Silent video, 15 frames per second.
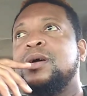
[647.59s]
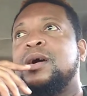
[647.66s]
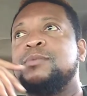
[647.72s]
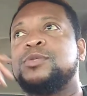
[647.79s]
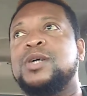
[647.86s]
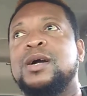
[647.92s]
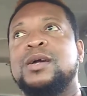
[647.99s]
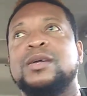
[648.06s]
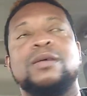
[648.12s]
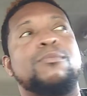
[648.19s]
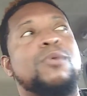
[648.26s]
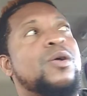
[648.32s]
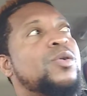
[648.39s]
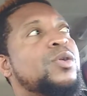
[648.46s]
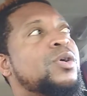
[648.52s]
I'm talking
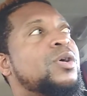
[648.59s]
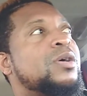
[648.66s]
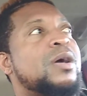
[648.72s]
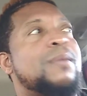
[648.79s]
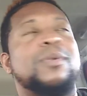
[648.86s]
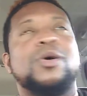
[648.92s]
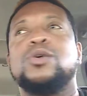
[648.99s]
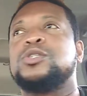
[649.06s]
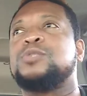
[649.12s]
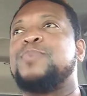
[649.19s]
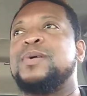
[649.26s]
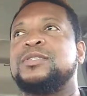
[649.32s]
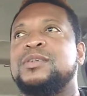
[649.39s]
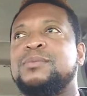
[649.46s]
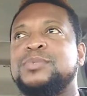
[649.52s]
about, look, I'm going to go
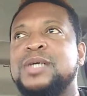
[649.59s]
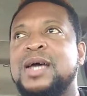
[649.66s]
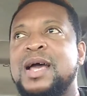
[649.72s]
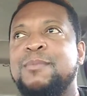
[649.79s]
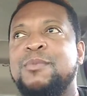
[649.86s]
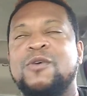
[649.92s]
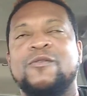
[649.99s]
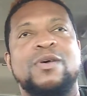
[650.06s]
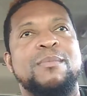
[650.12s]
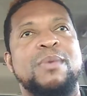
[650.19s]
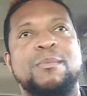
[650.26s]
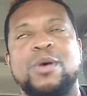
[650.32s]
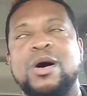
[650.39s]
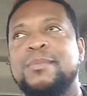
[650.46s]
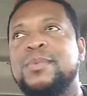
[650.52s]
spend some time over at my
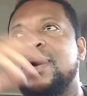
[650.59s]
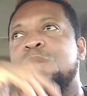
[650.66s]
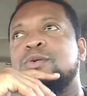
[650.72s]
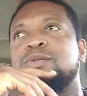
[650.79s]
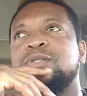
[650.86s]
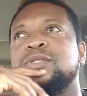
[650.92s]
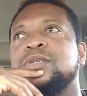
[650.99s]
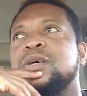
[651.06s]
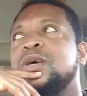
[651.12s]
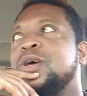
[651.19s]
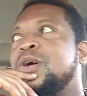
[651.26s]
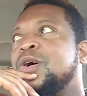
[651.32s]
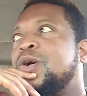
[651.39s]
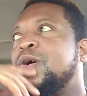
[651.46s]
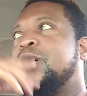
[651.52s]
mom's house.
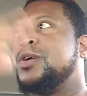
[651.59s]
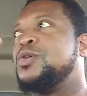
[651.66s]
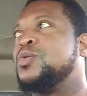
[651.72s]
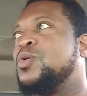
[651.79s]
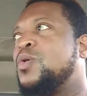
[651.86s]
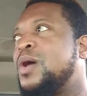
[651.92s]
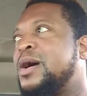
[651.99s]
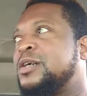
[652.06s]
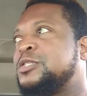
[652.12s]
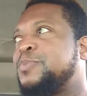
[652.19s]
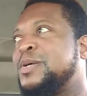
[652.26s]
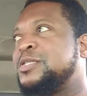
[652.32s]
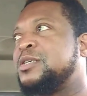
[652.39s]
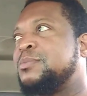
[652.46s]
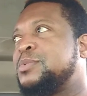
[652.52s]
Or you going to
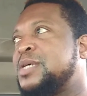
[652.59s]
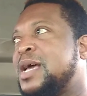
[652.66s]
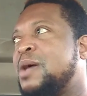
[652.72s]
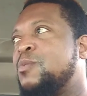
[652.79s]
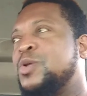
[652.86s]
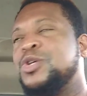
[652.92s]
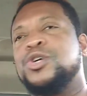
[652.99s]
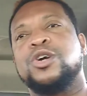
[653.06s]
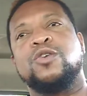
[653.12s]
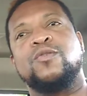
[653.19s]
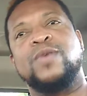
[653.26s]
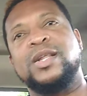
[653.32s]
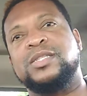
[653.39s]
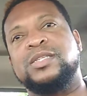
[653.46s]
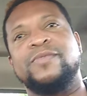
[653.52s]
spend some time with your
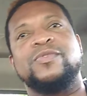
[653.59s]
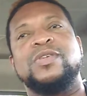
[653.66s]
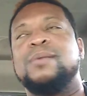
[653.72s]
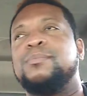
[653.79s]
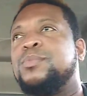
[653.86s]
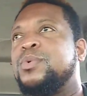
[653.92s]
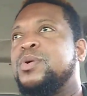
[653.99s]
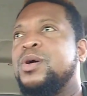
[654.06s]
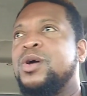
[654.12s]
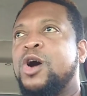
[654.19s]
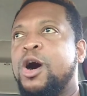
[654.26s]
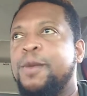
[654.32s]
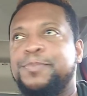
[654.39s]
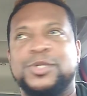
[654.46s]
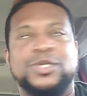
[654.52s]
relative, them
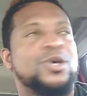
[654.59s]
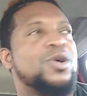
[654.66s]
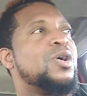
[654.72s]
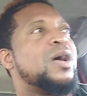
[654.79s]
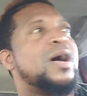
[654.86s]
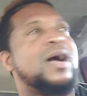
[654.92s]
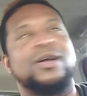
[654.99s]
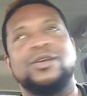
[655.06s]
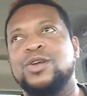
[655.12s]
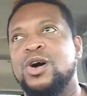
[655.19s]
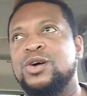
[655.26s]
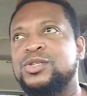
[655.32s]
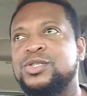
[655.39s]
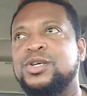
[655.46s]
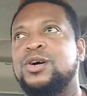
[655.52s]
up so or
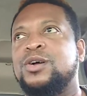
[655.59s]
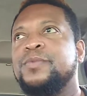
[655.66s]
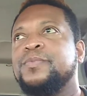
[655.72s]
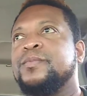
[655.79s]
down so.